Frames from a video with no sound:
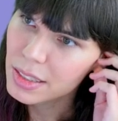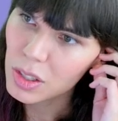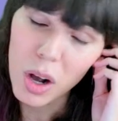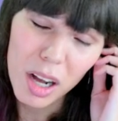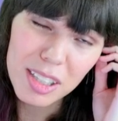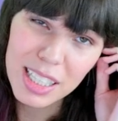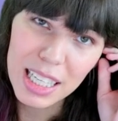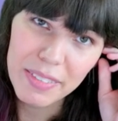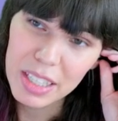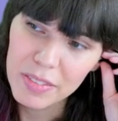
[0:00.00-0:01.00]
So all
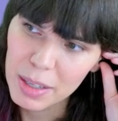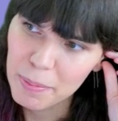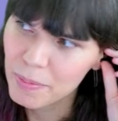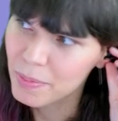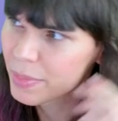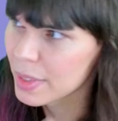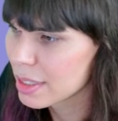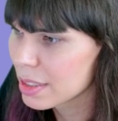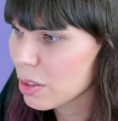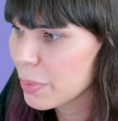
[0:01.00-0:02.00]
11 of them.
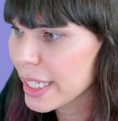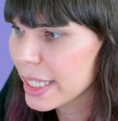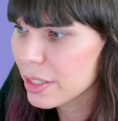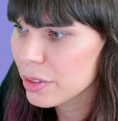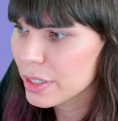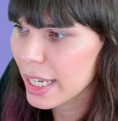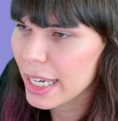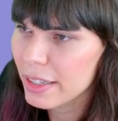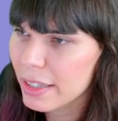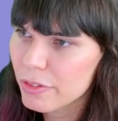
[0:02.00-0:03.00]
So we can use
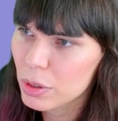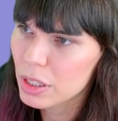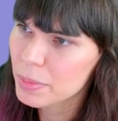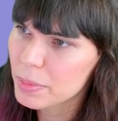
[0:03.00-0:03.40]
a for loop.